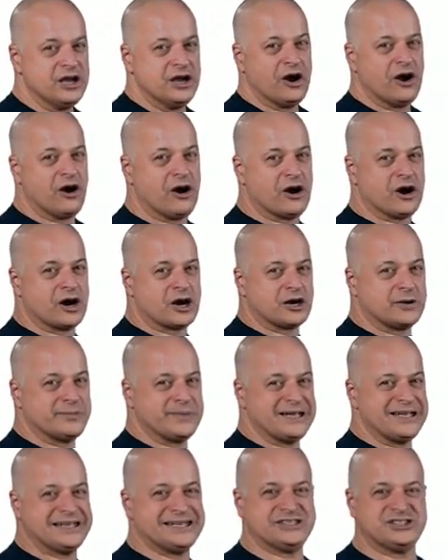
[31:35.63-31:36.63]
Arm
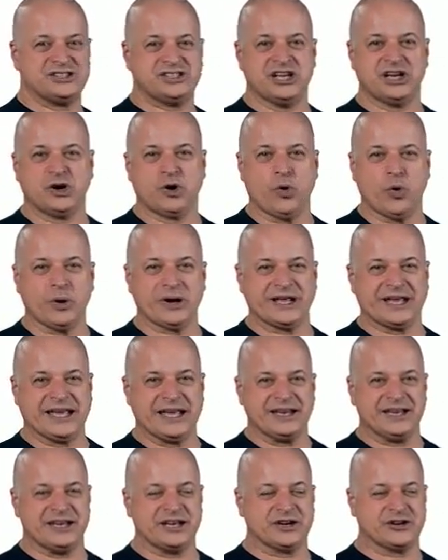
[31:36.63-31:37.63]
is
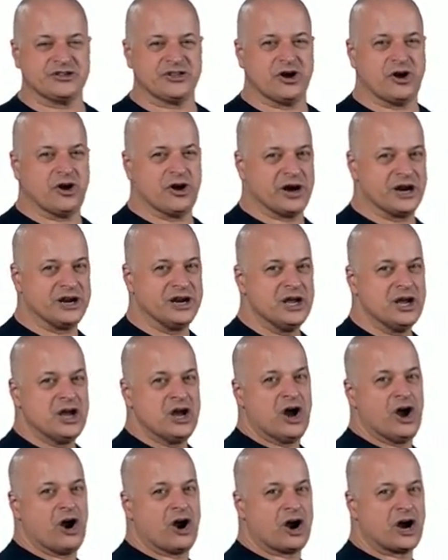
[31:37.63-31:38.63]
decorticate near the heart.
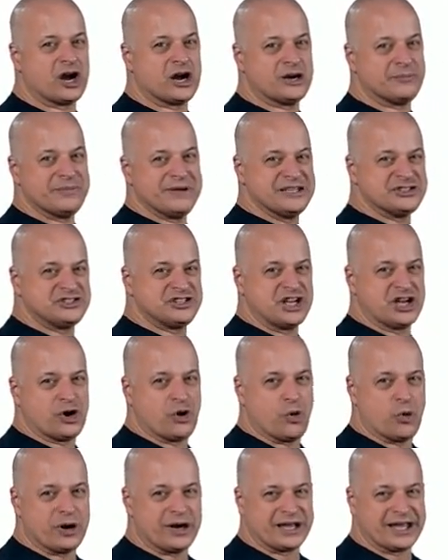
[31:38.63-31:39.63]
Arm is
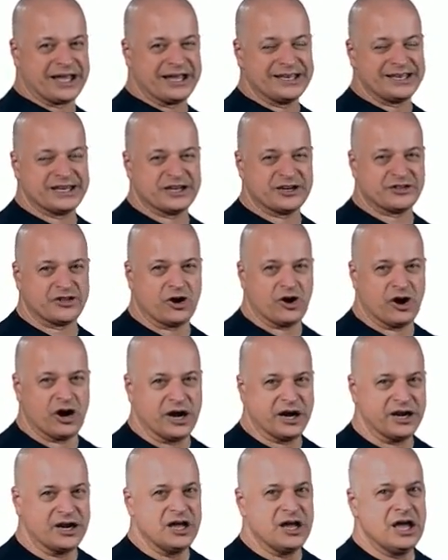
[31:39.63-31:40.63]
decorticate near the
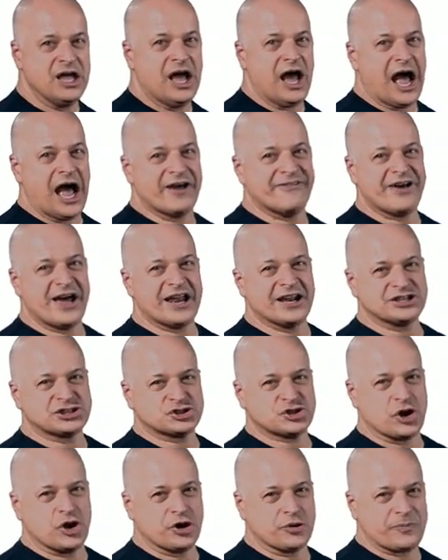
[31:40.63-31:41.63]
heart. I've had a
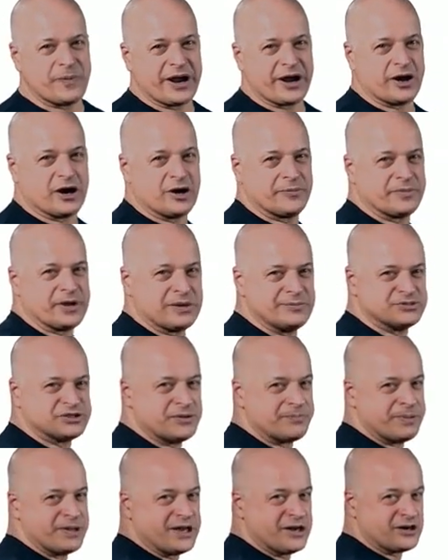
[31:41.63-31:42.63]
stroke. My arm comes
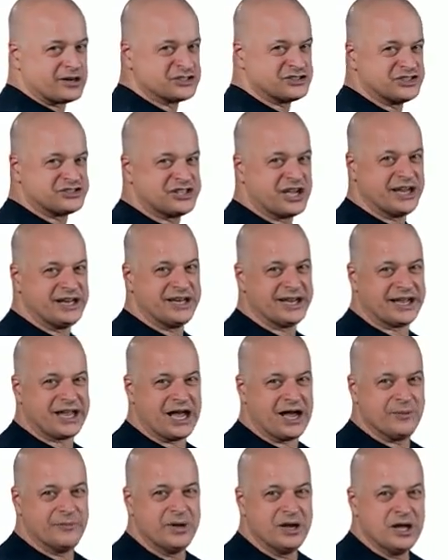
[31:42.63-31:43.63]
up here because it's tightening
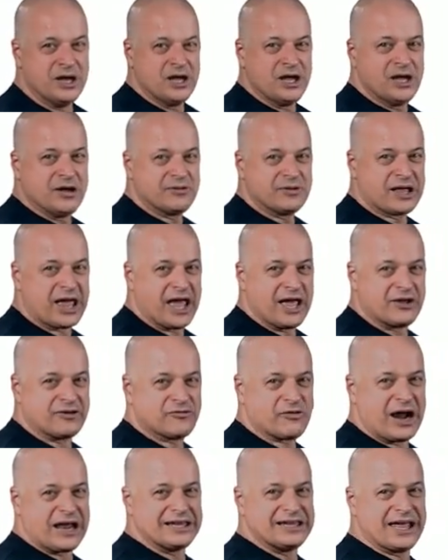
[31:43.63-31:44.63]
up. Okay,
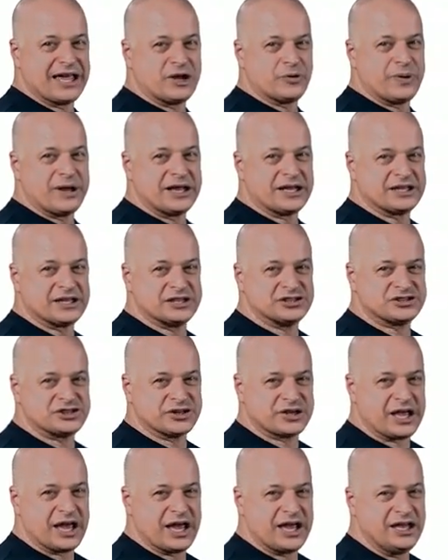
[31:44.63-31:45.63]
right leg weakness,
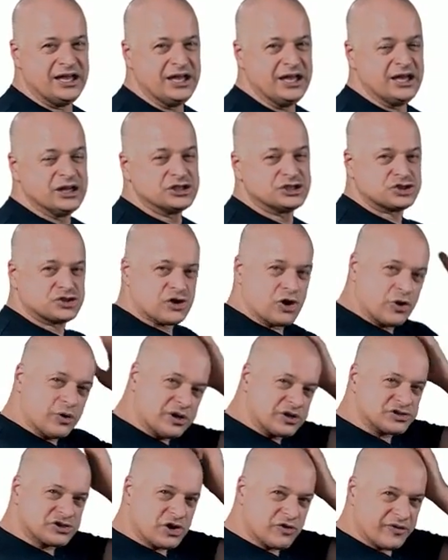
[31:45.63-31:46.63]
okay? Stroke
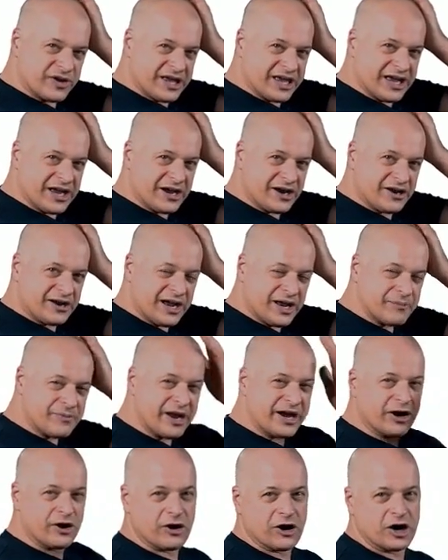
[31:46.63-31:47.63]
is over here and my
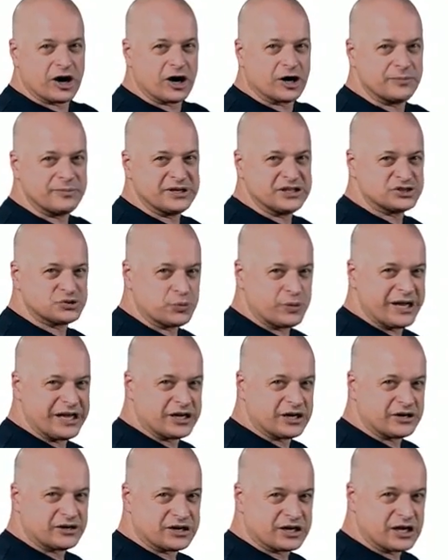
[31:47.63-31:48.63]
arm is
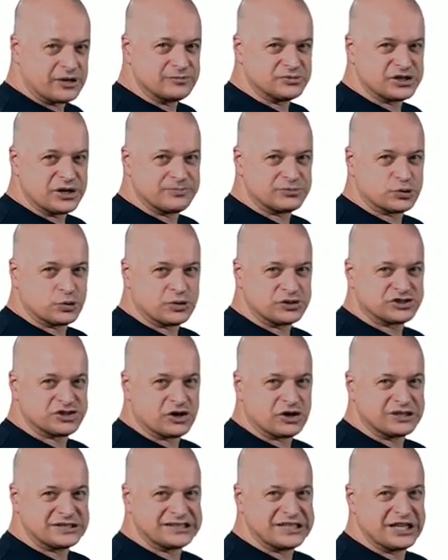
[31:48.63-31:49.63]
weaker and comes up towards the
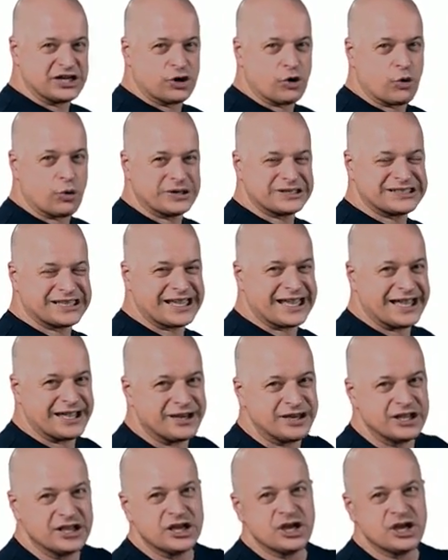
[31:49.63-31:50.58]
heart. Decorticate.